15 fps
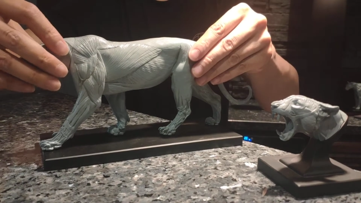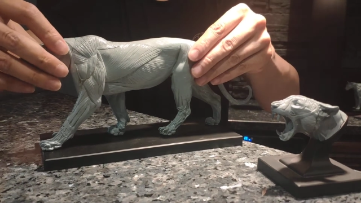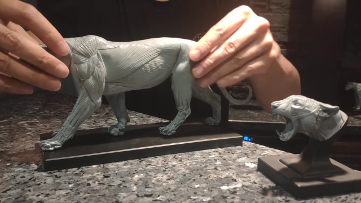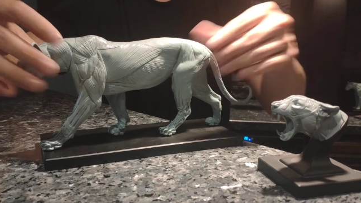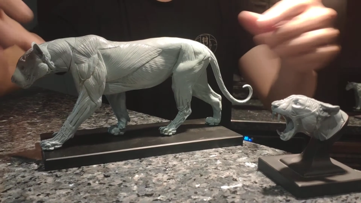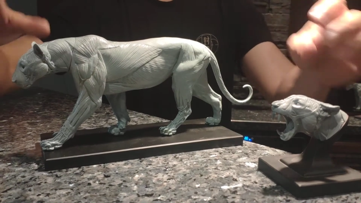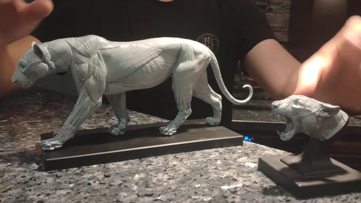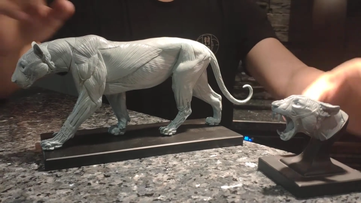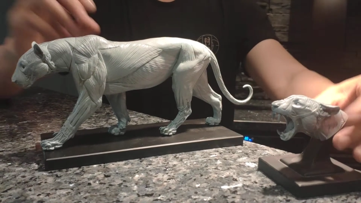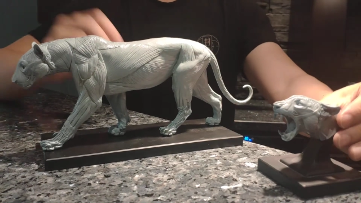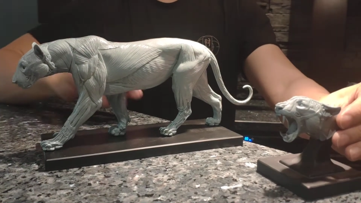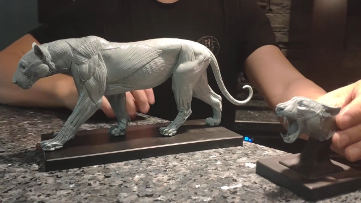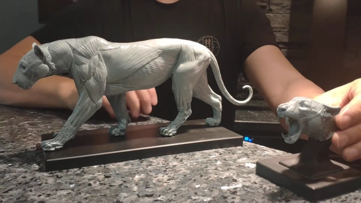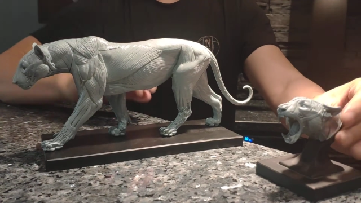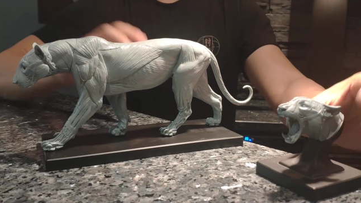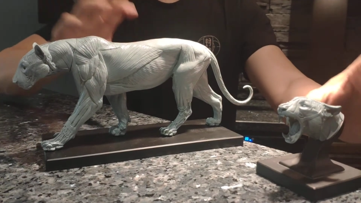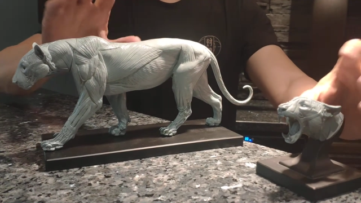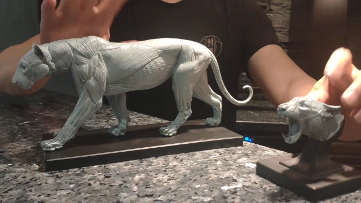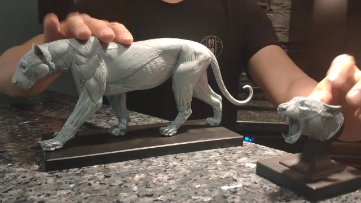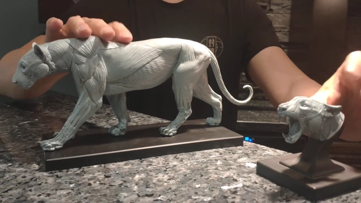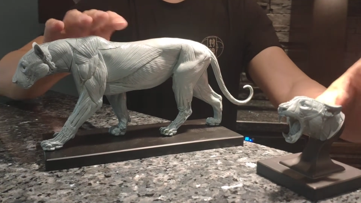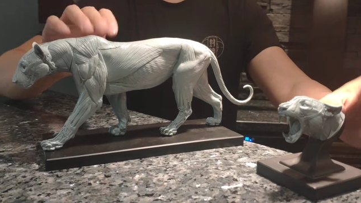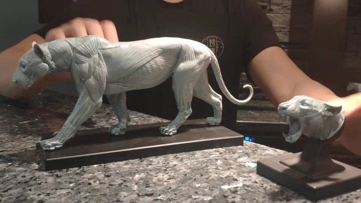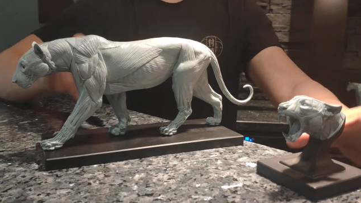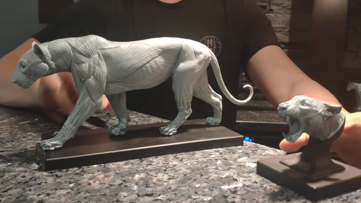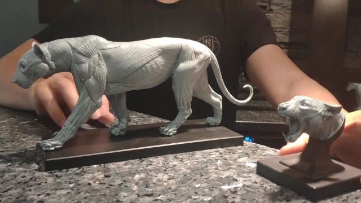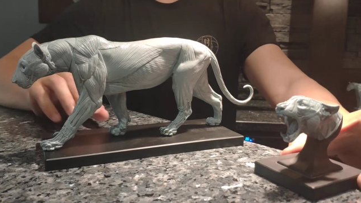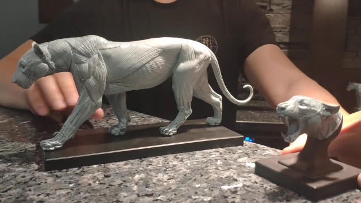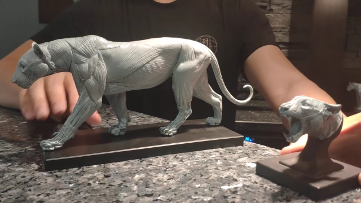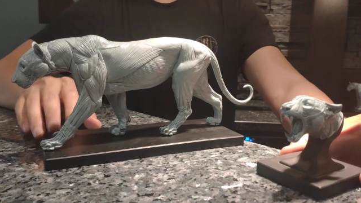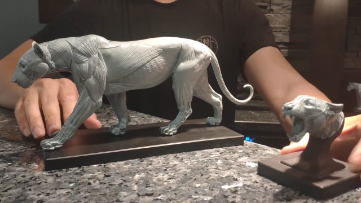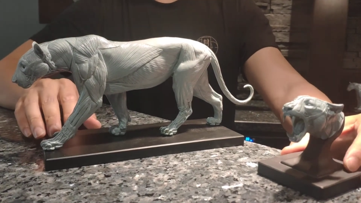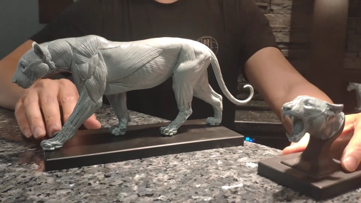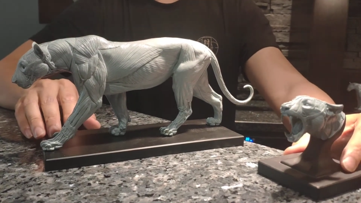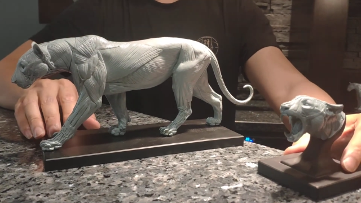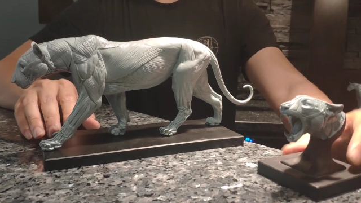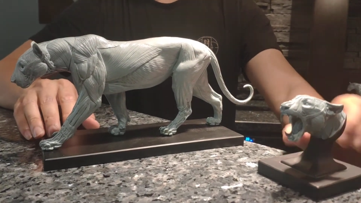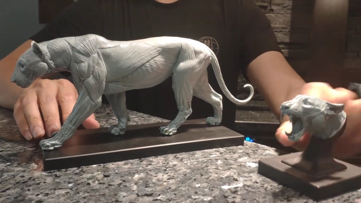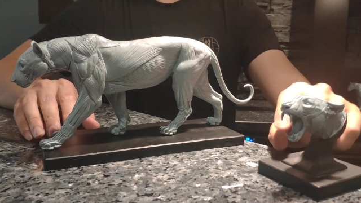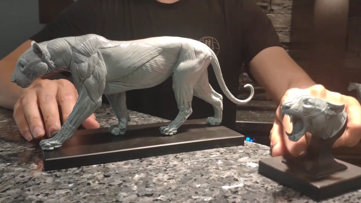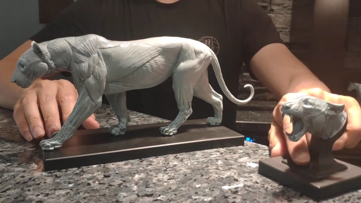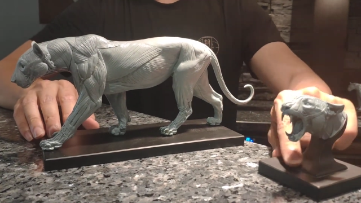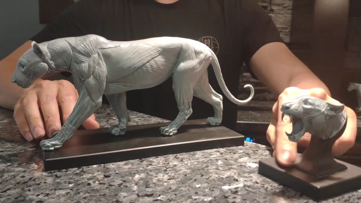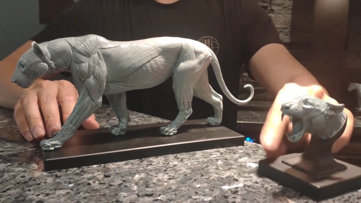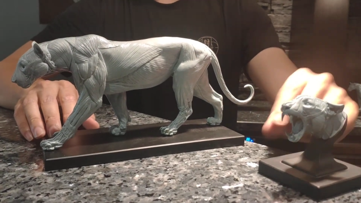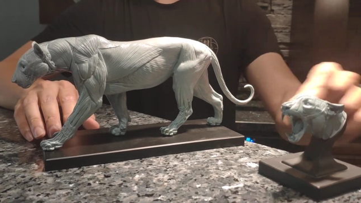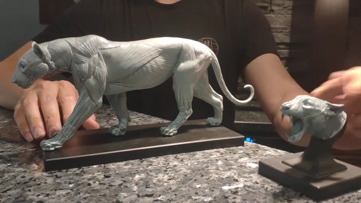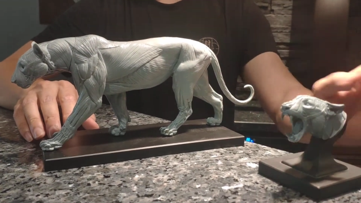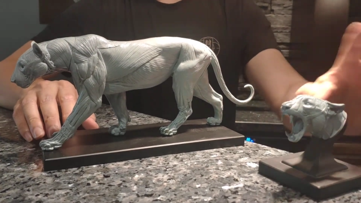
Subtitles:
(no speaker visible)